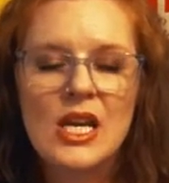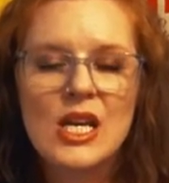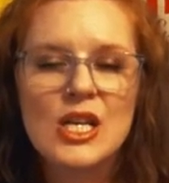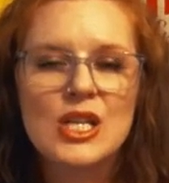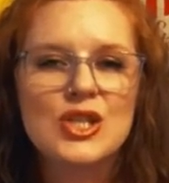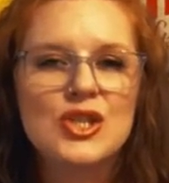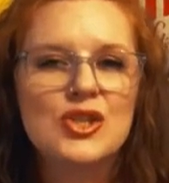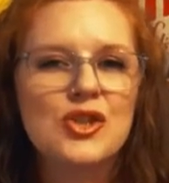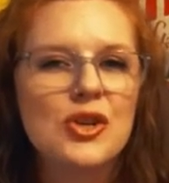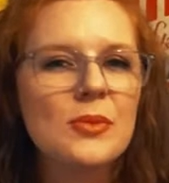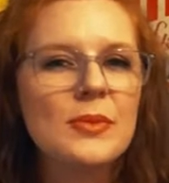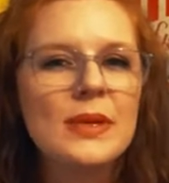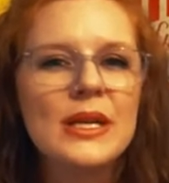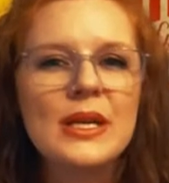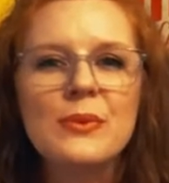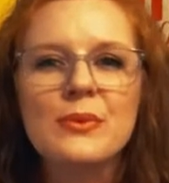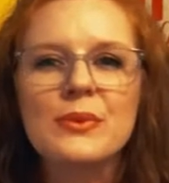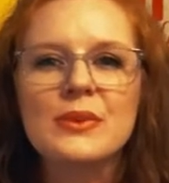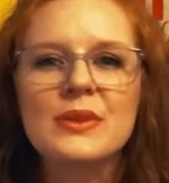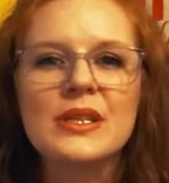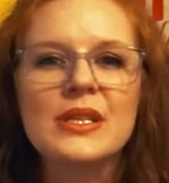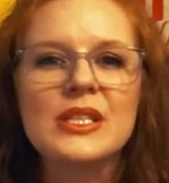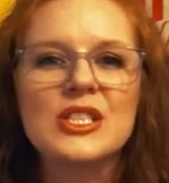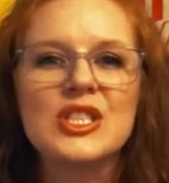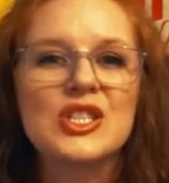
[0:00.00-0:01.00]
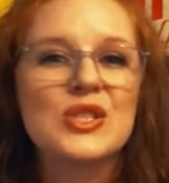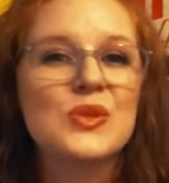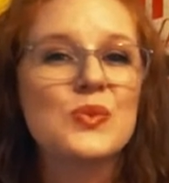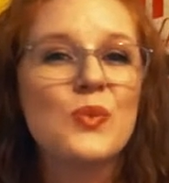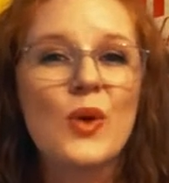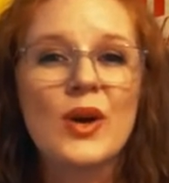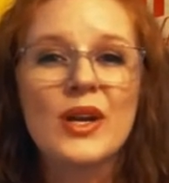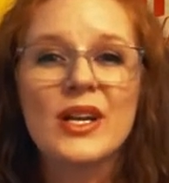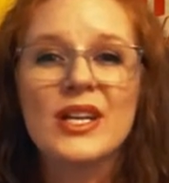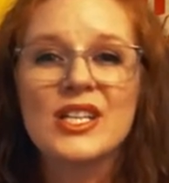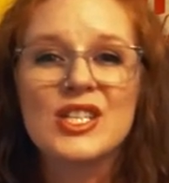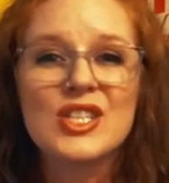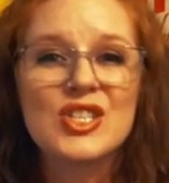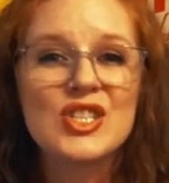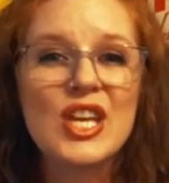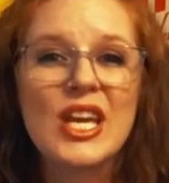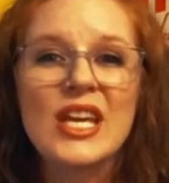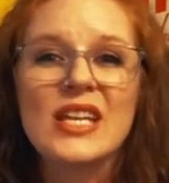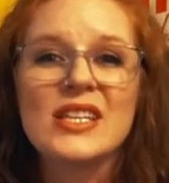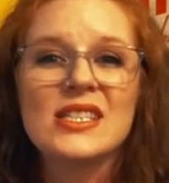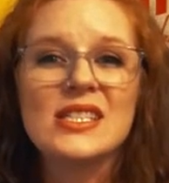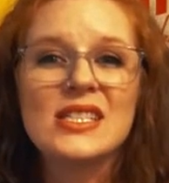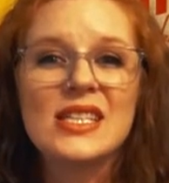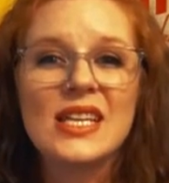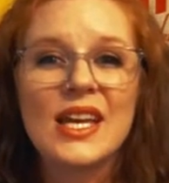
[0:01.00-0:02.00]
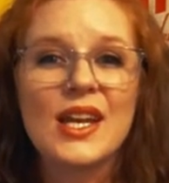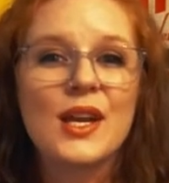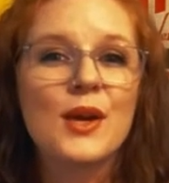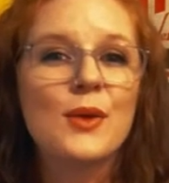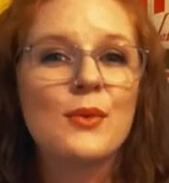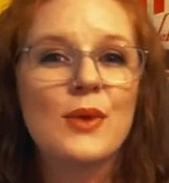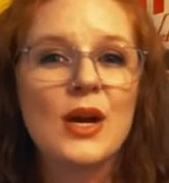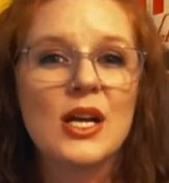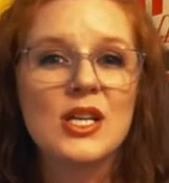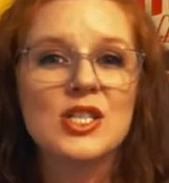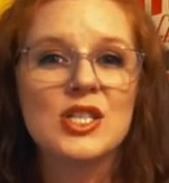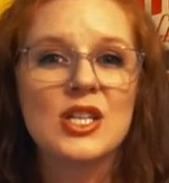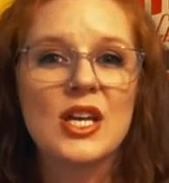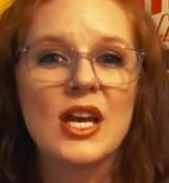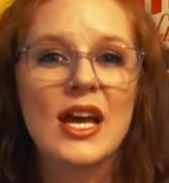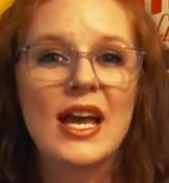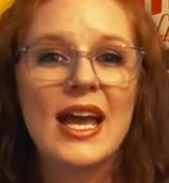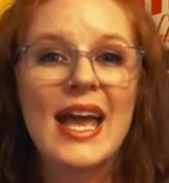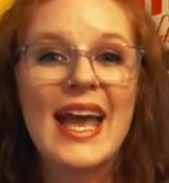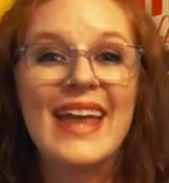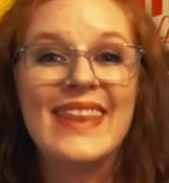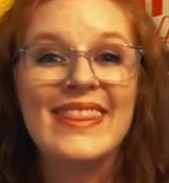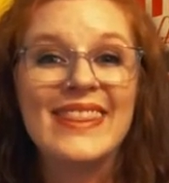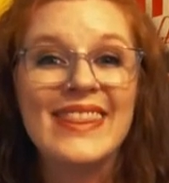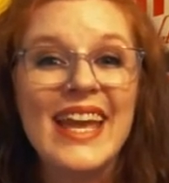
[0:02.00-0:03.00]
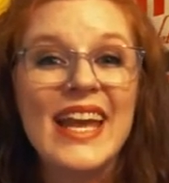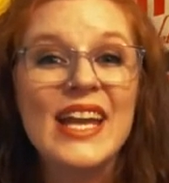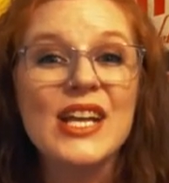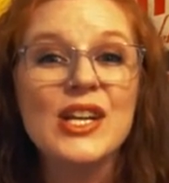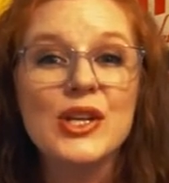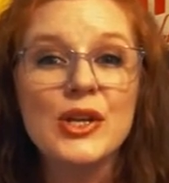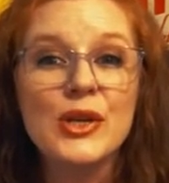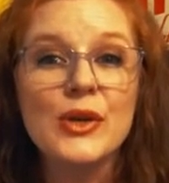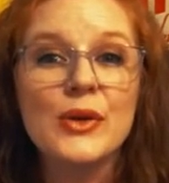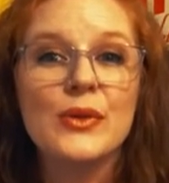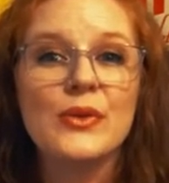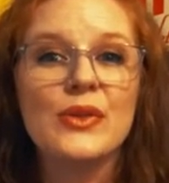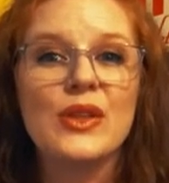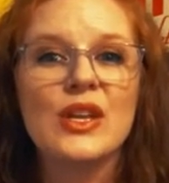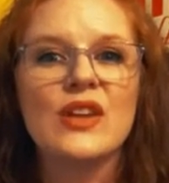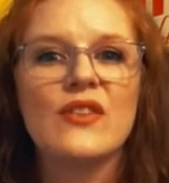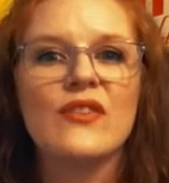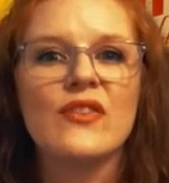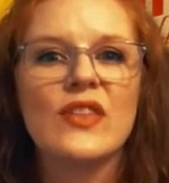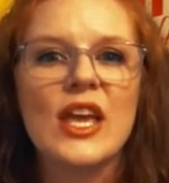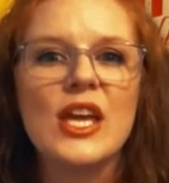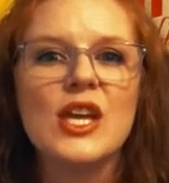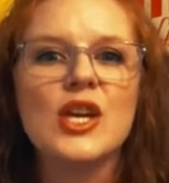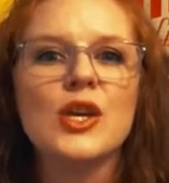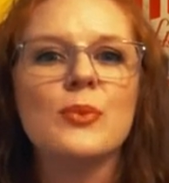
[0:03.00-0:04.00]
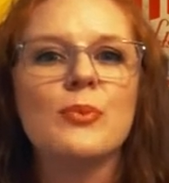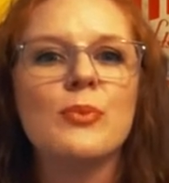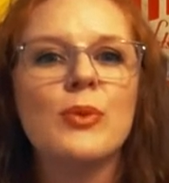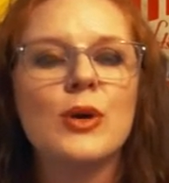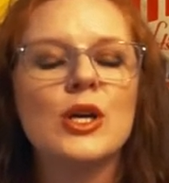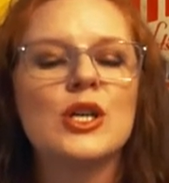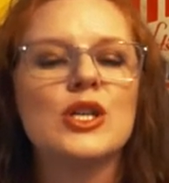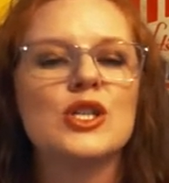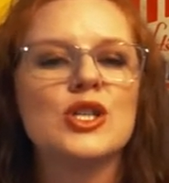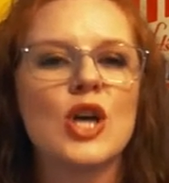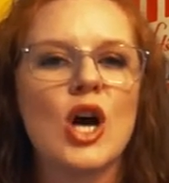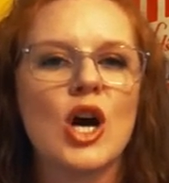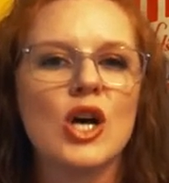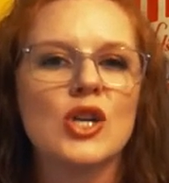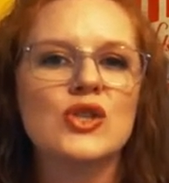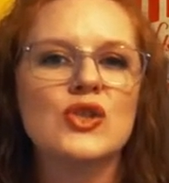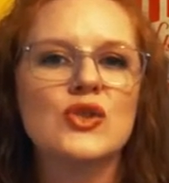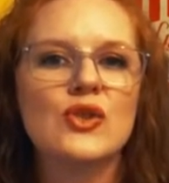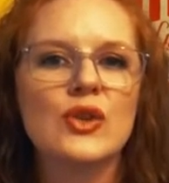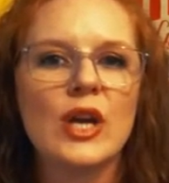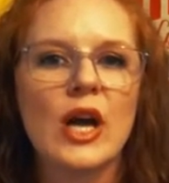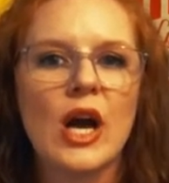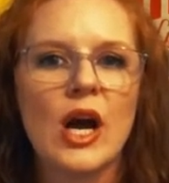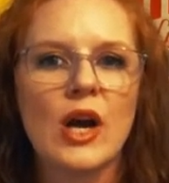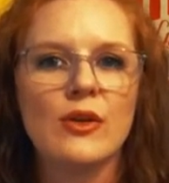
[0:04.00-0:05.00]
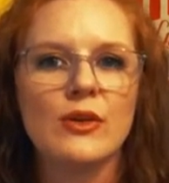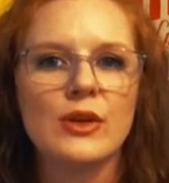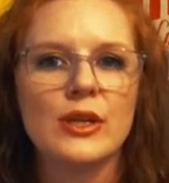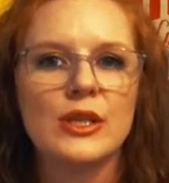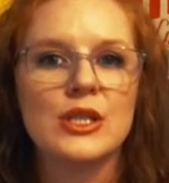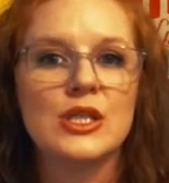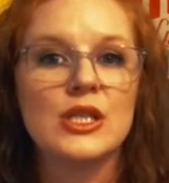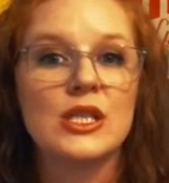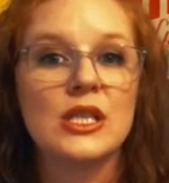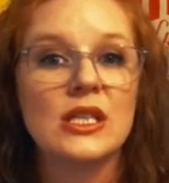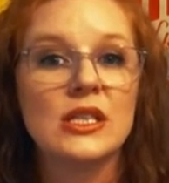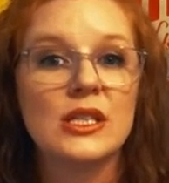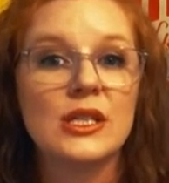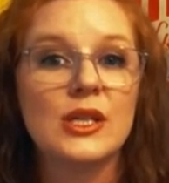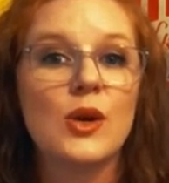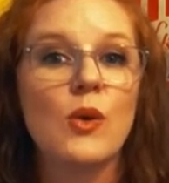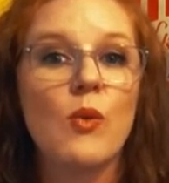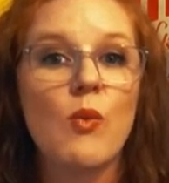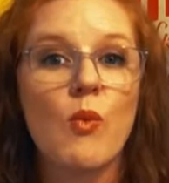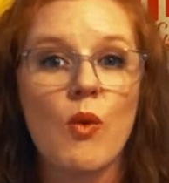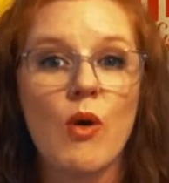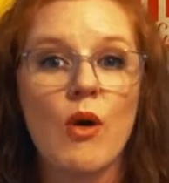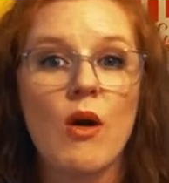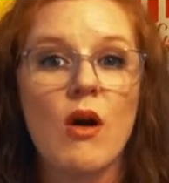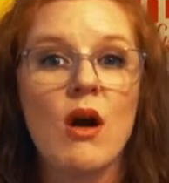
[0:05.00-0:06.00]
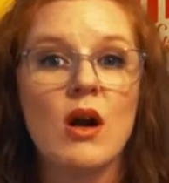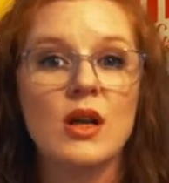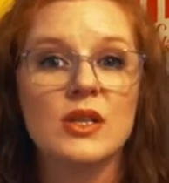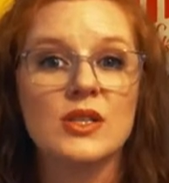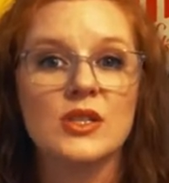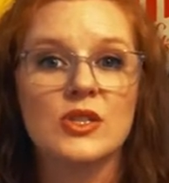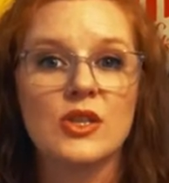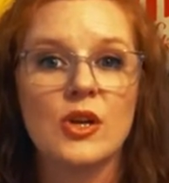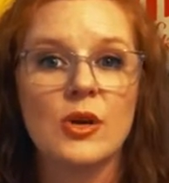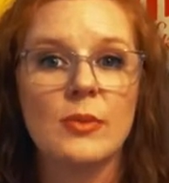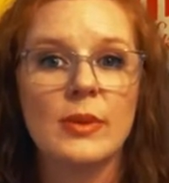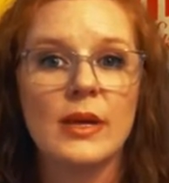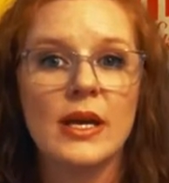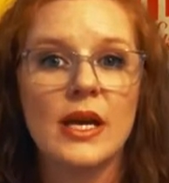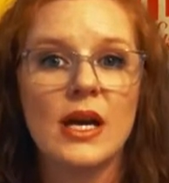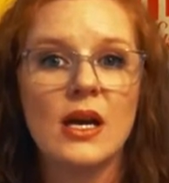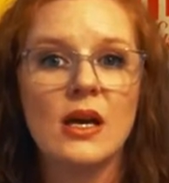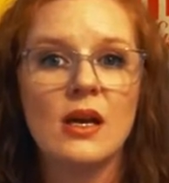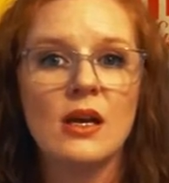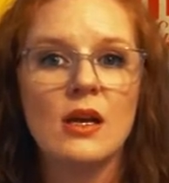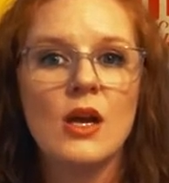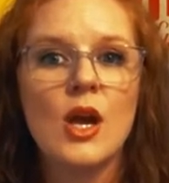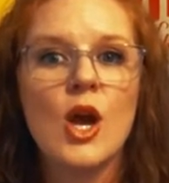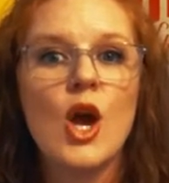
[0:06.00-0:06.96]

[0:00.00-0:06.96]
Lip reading: Germany really just wanted a chance to get at Russia, and they knew that if they could push Austria-Hungary to declare war on Serbia,